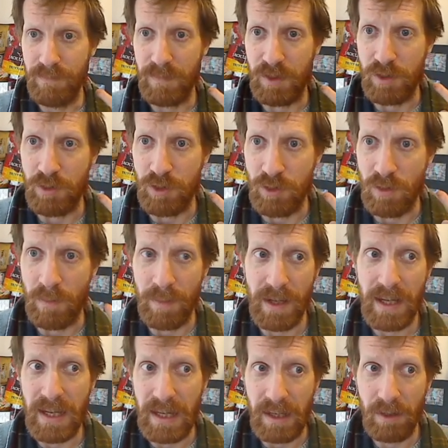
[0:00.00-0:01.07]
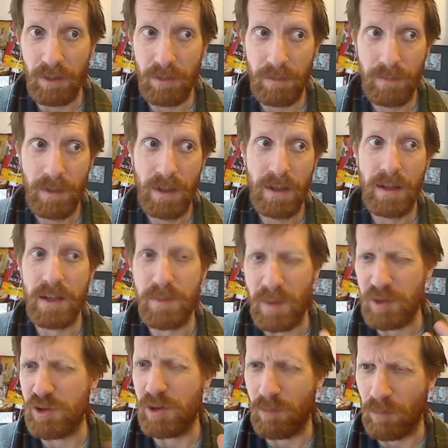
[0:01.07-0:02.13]
to do a big heal,
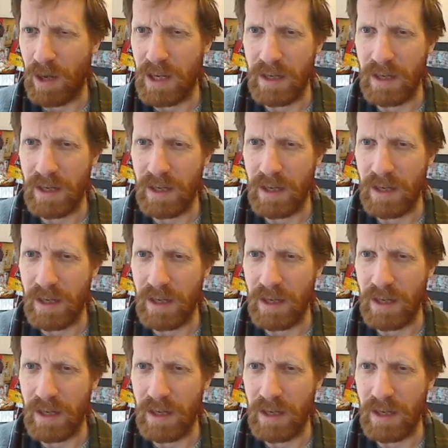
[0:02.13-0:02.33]
especially in raid,